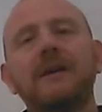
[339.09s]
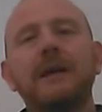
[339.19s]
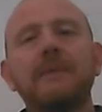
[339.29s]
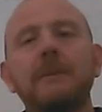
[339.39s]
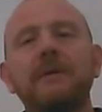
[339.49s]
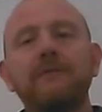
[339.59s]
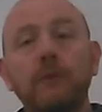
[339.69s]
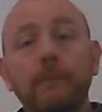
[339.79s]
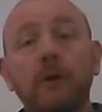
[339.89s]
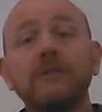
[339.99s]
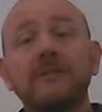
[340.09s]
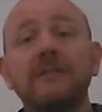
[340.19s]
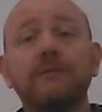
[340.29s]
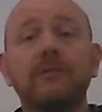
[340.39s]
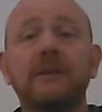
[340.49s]
It may be for a
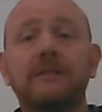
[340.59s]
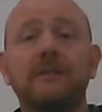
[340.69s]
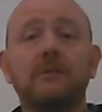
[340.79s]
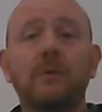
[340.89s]
positive reason as